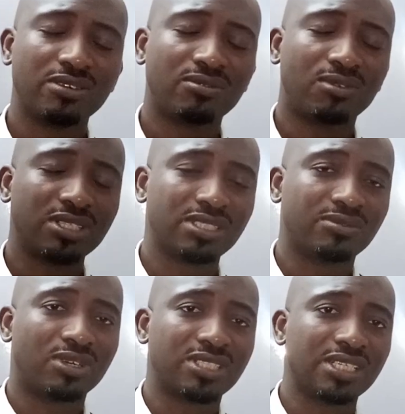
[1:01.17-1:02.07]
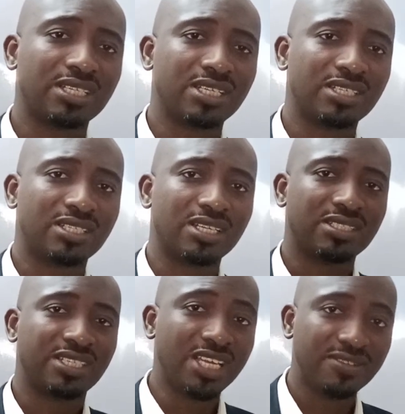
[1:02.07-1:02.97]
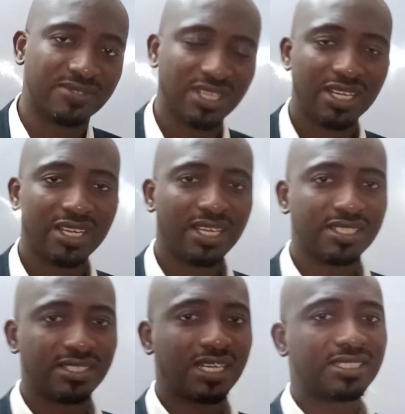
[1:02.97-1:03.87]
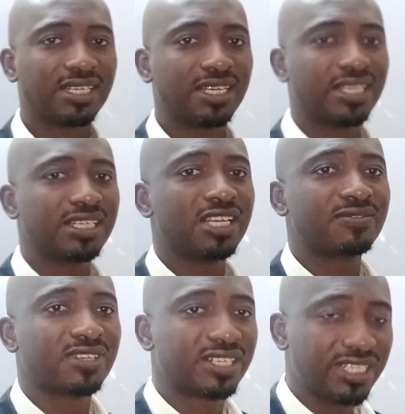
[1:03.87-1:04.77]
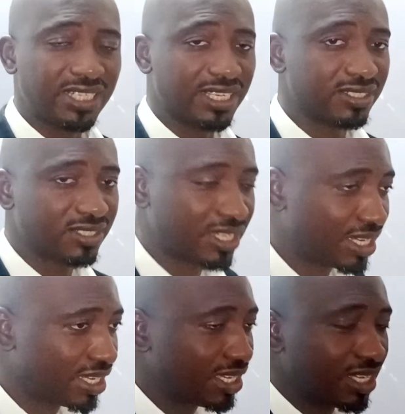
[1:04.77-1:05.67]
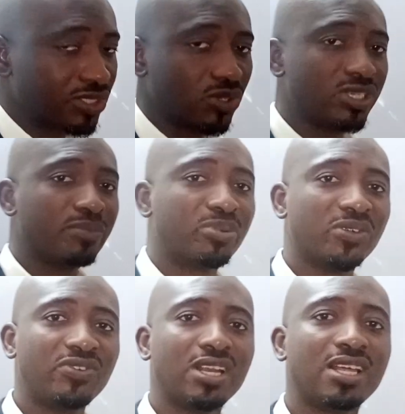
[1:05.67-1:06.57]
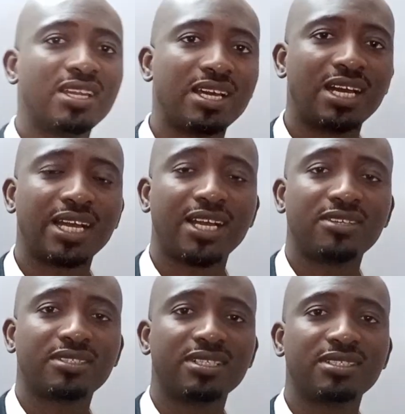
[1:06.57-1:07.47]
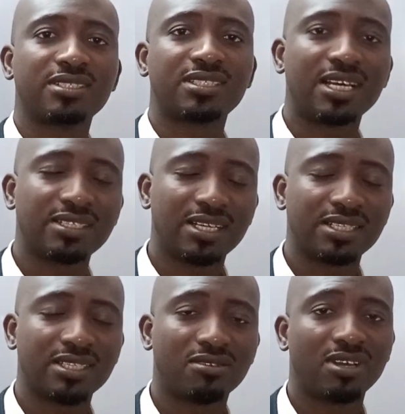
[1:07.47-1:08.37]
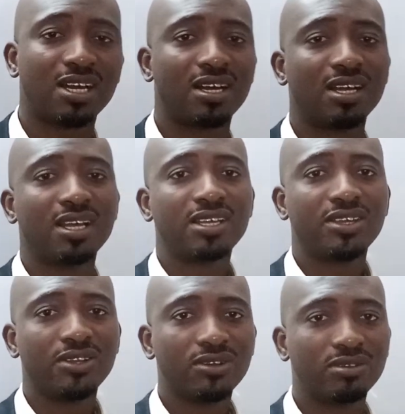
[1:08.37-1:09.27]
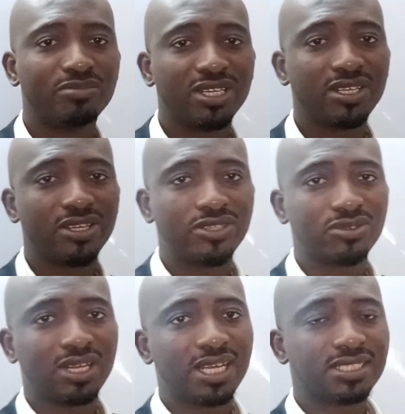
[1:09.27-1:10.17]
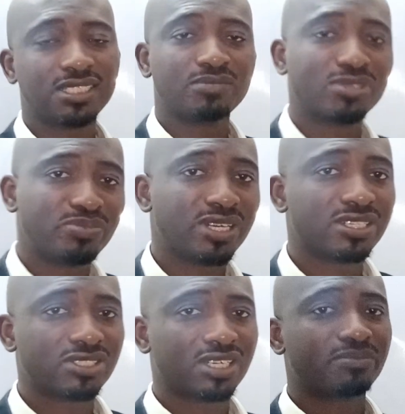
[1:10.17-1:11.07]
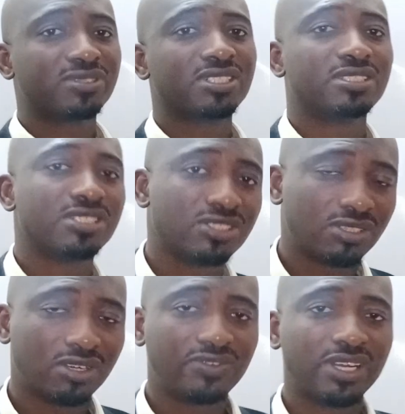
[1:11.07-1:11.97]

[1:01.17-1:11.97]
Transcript: what it gives is that it gives credence to the prevailing accounting standards that were being utilized in the preparation and presentation of